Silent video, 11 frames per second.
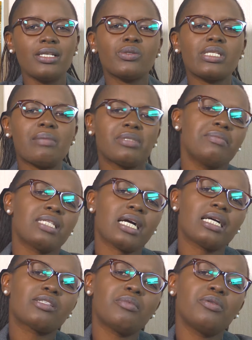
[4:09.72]
So sometimes a
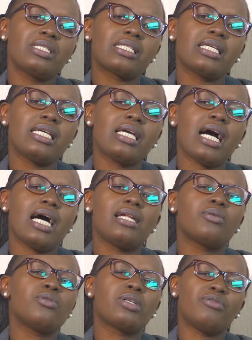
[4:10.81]
customer will say,
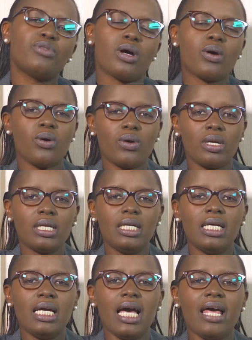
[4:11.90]
I'll go give you a call.
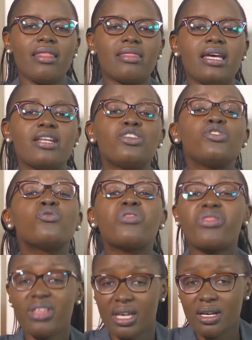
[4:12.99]
And then
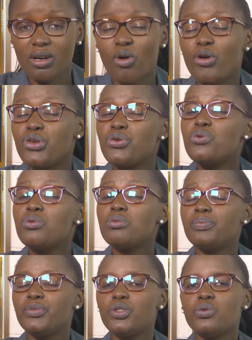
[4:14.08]
you think, or
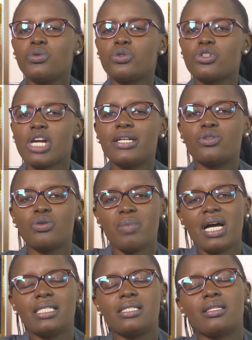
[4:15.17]
you try to
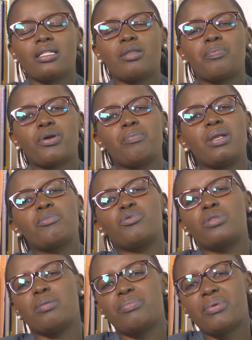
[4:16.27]
imagine that the problem
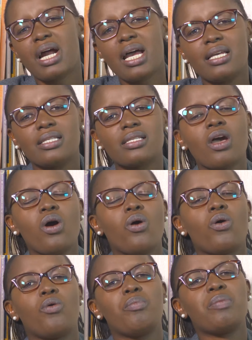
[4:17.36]
could be the price,
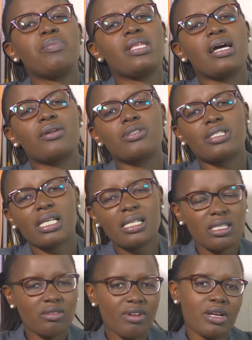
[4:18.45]
or maybe they are not
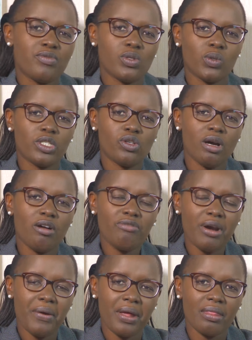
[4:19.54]
satisfied with what you're
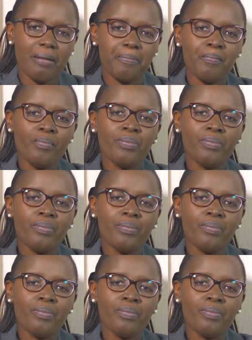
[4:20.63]
offering them.